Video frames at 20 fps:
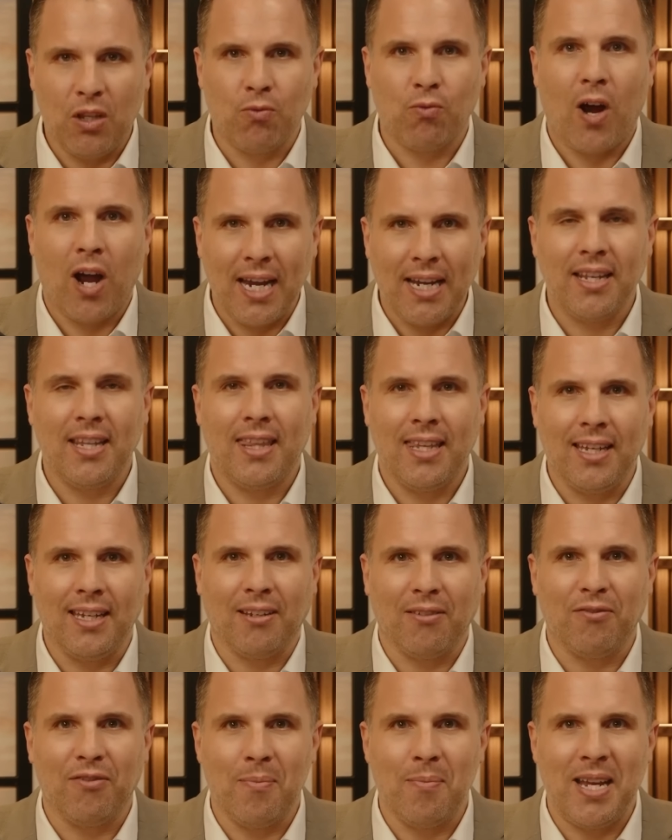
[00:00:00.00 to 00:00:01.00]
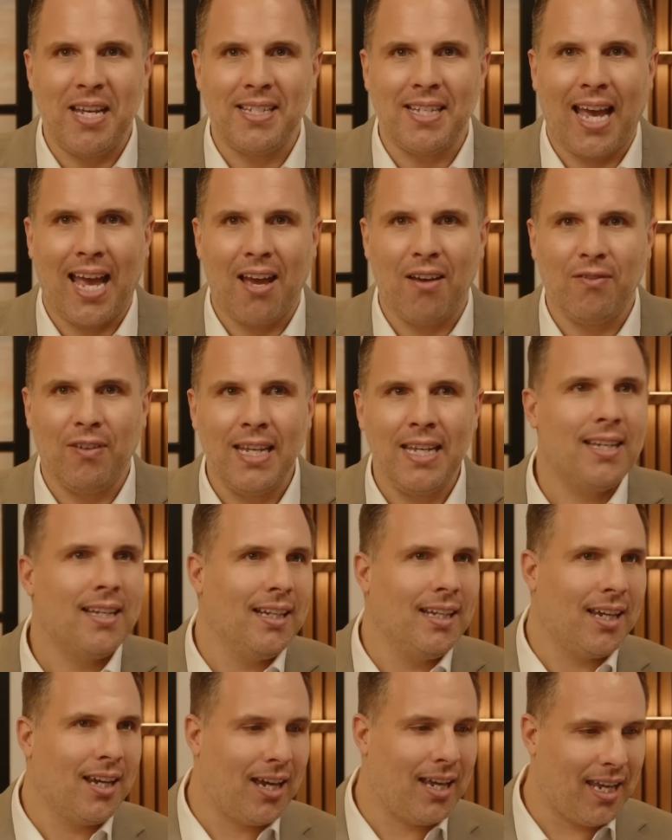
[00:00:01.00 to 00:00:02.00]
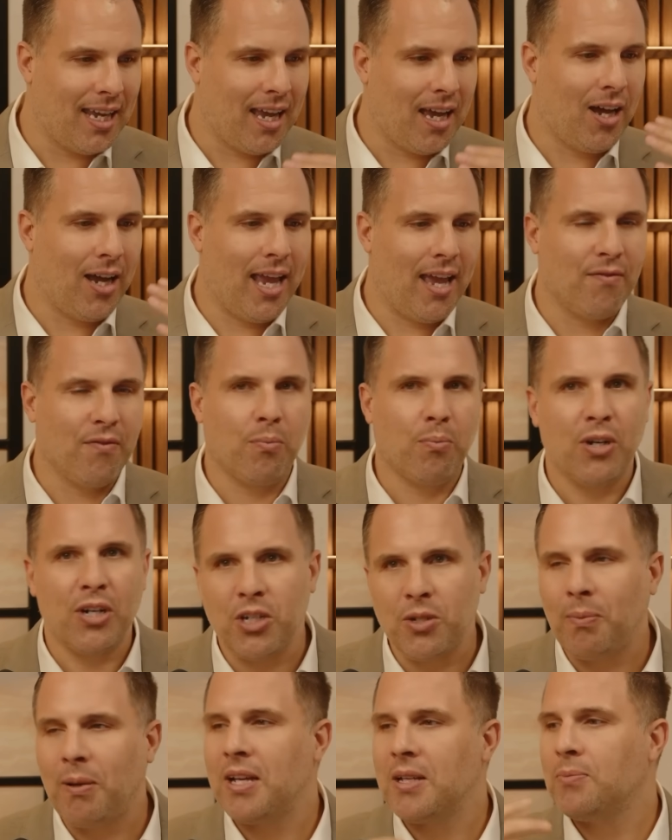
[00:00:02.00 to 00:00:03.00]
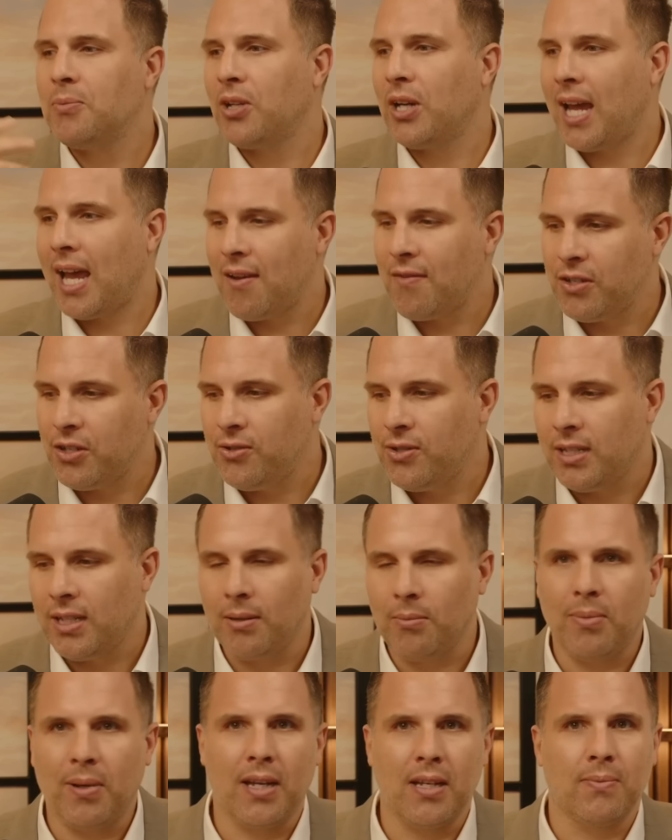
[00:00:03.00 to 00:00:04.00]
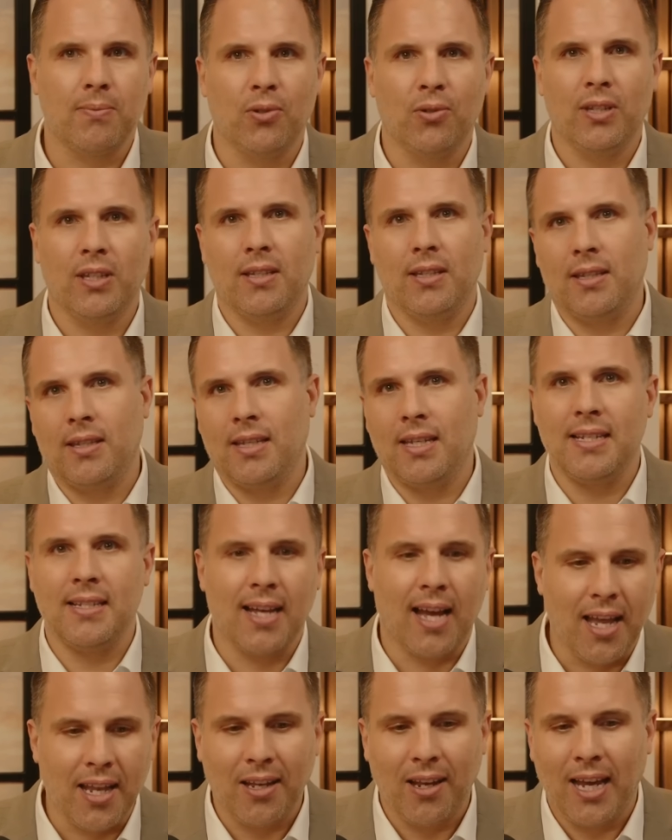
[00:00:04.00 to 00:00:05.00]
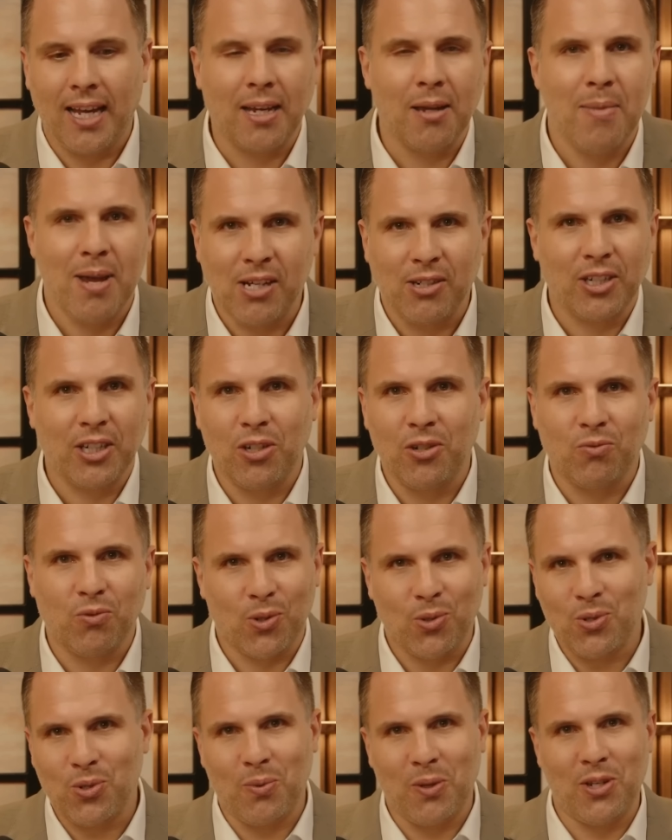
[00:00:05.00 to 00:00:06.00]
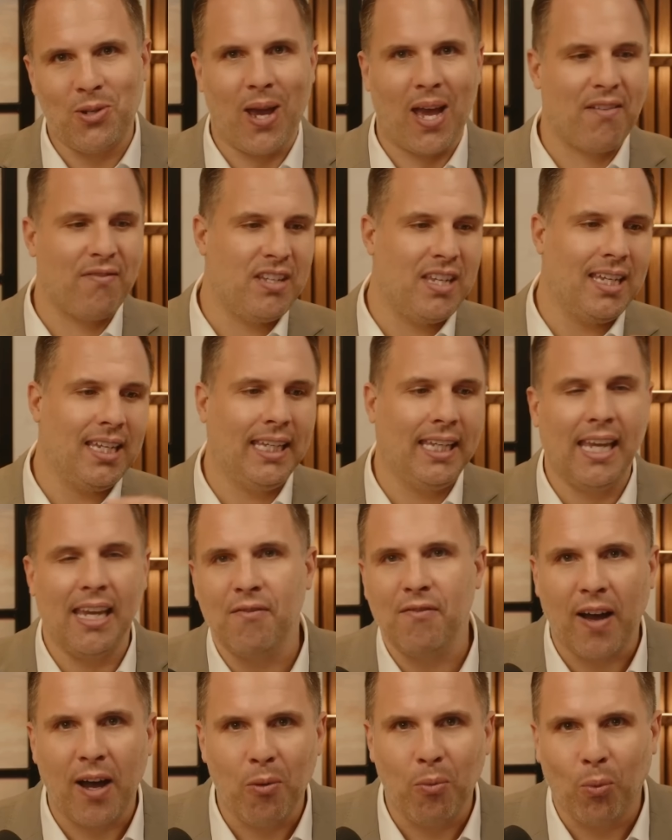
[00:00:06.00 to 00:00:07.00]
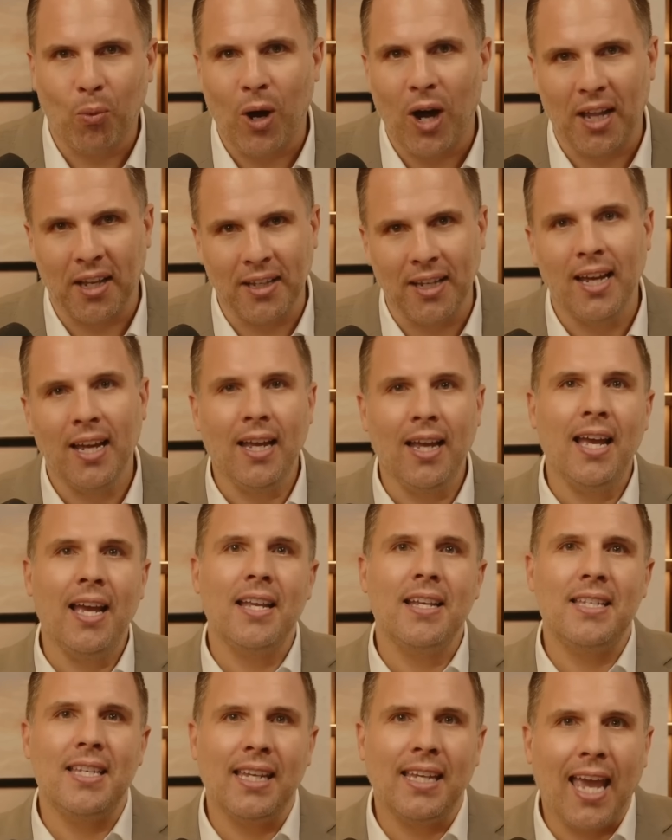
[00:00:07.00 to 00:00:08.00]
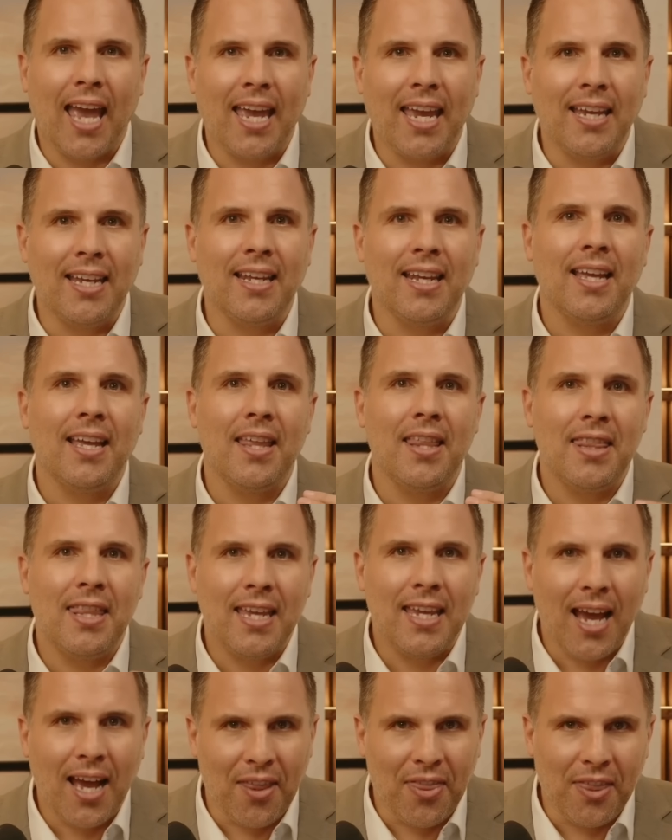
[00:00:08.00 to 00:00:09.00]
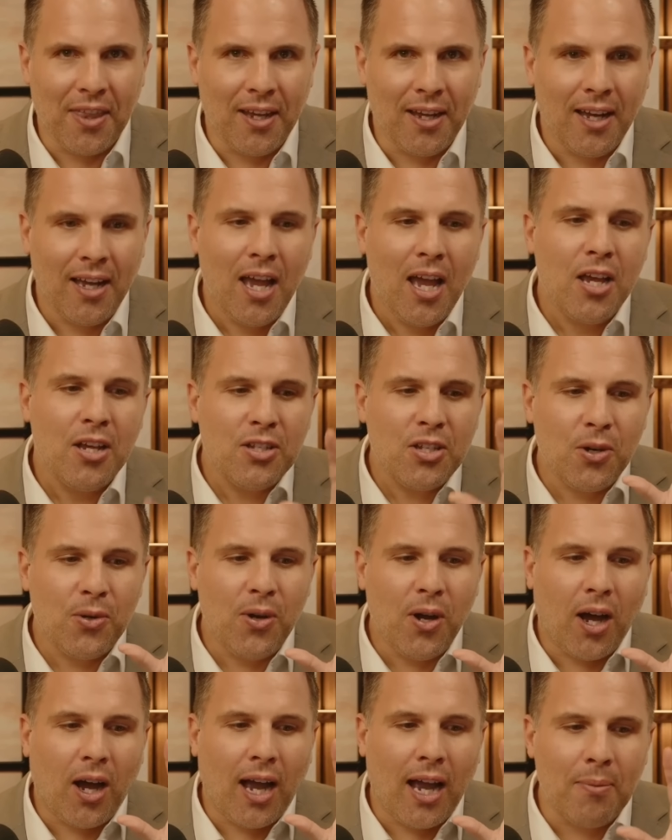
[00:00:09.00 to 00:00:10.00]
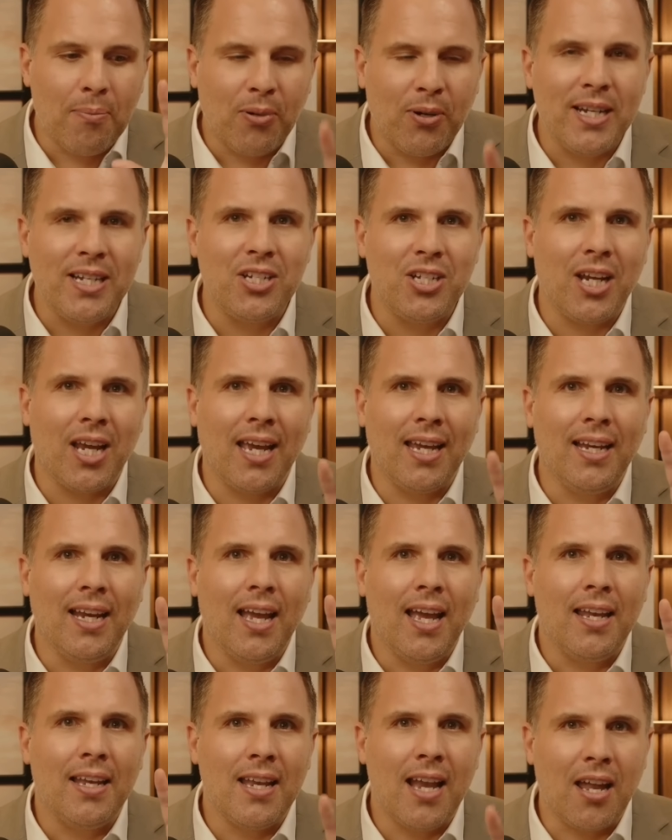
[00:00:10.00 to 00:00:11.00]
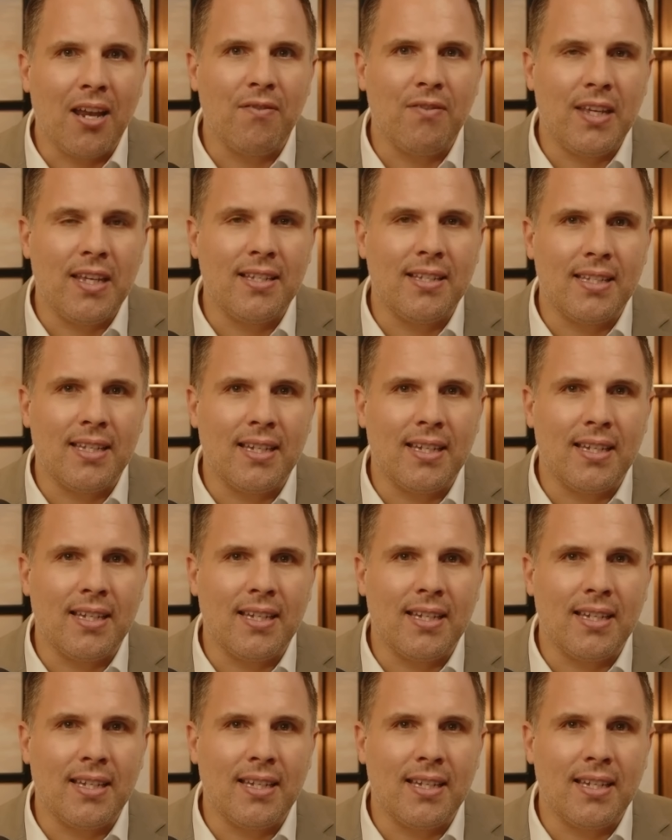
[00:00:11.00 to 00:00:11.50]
the right thing for me to have legally. I have a British passport, I have a New Zealand passport. These aren't like American rules where you have to give up one to gain the other. So I appreciate none of these